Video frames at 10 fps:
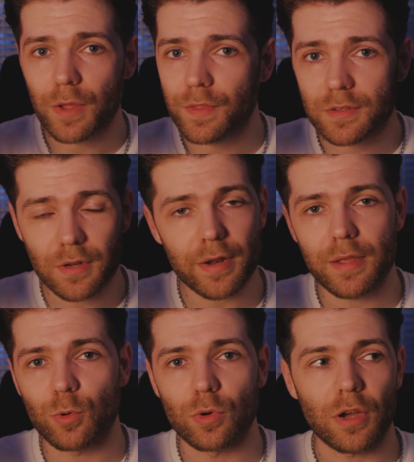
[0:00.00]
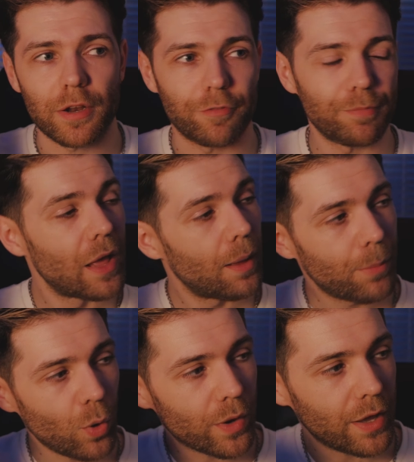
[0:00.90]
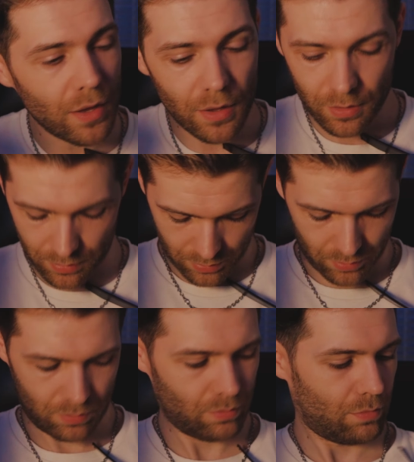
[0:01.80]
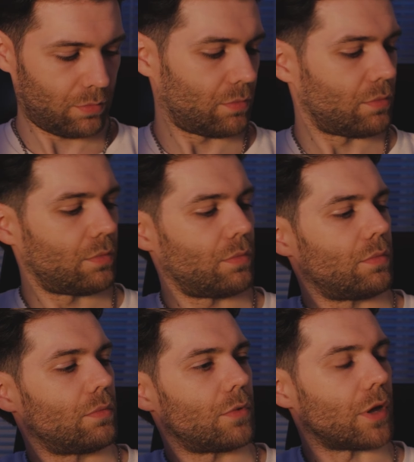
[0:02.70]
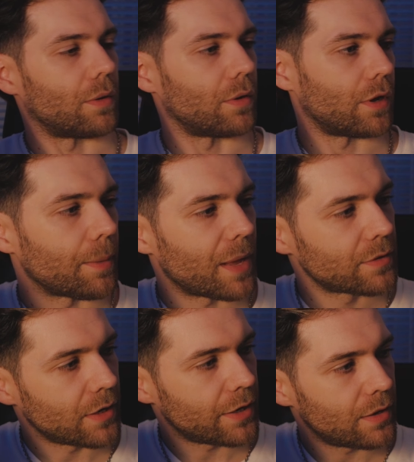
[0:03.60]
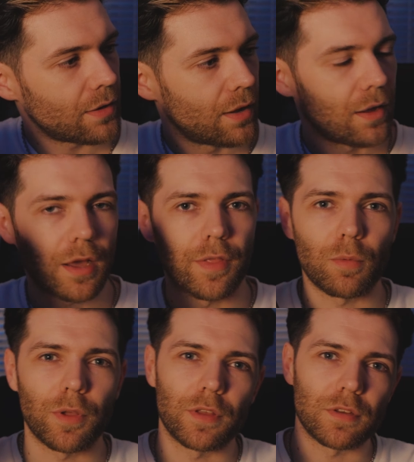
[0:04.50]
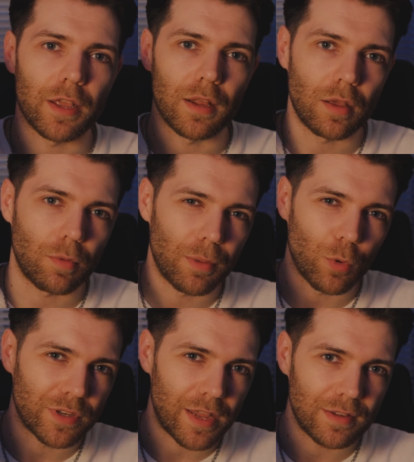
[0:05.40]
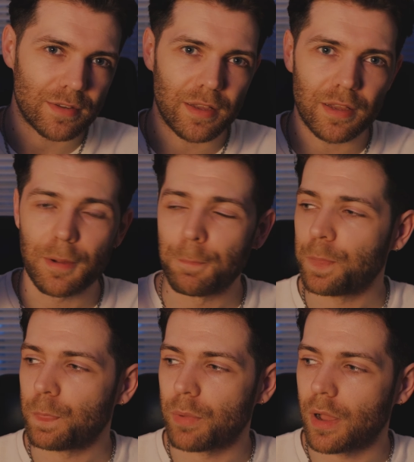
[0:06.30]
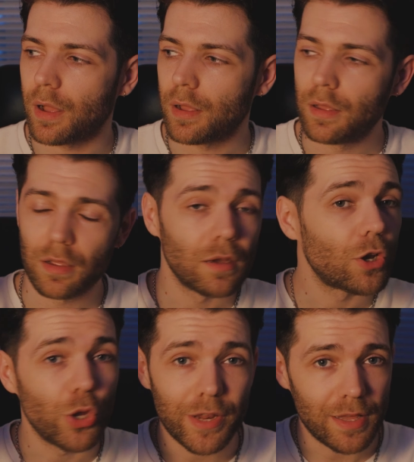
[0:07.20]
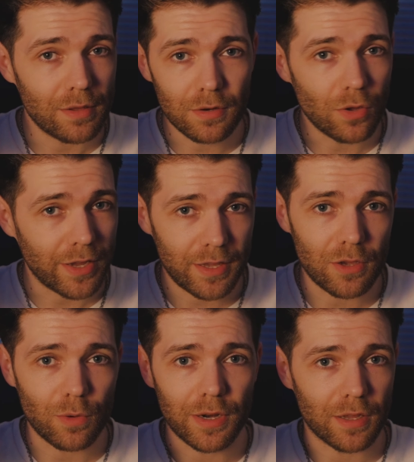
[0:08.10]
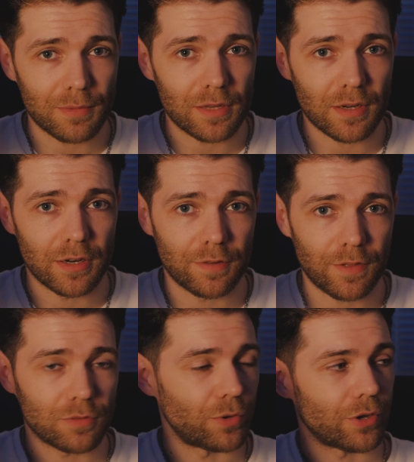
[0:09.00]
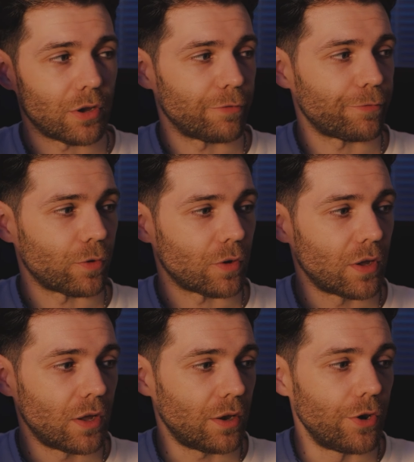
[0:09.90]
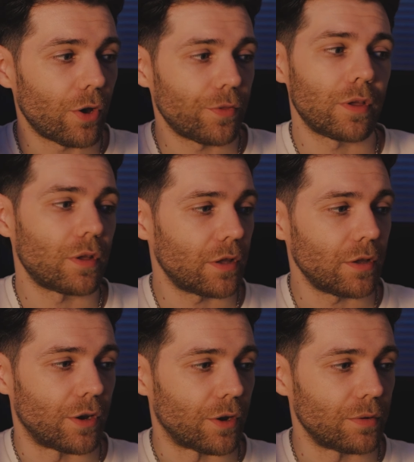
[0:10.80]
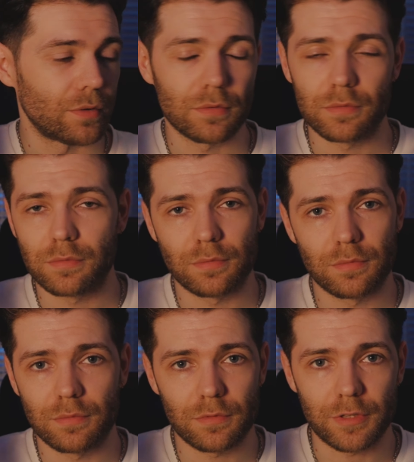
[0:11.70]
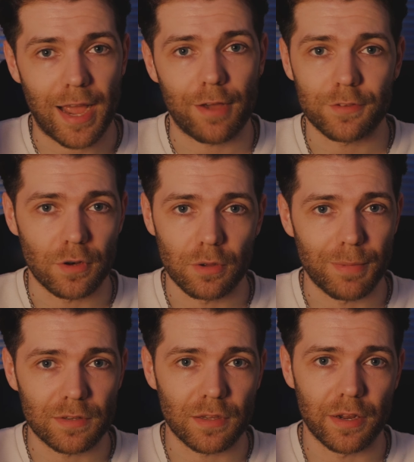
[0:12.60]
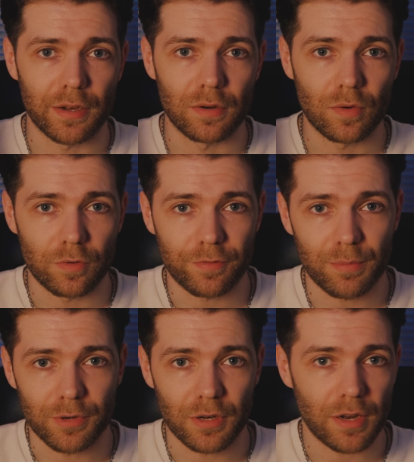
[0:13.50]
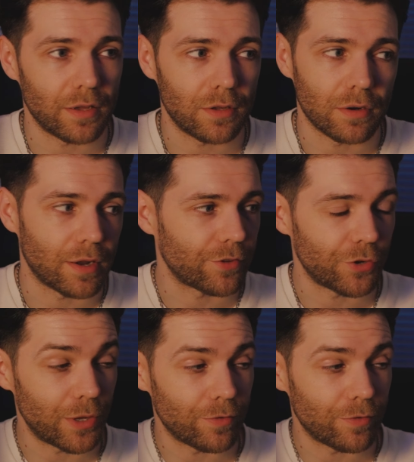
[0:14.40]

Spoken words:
one that's slightly more kind of bulky and like masculine, and then one that's like a little bit more dainty, but could look equally as masculine if that's what you're going for. Not that, you know, you have to look masculine or feminine, like you don't have to do